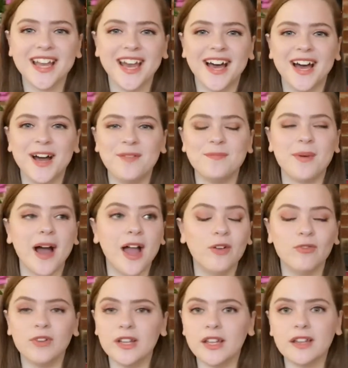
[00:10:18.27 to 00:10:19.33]
But I
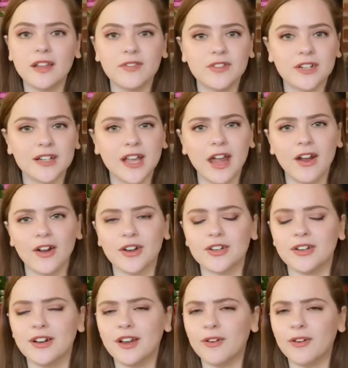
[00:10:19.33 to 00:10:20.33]
really loved her character.